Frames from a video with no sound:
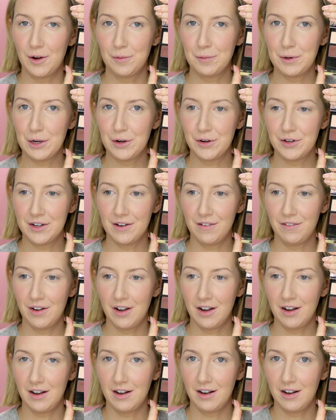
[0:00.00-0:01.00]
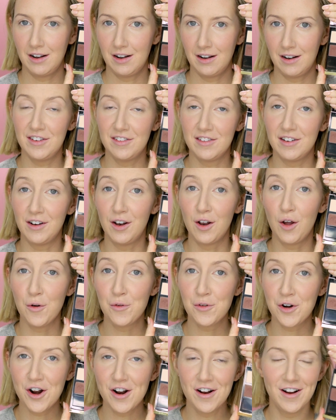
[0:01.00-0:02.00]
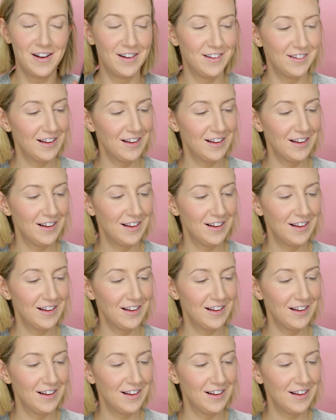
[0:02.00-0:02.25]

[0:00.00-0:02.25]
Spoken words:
beautiful. This is a loner.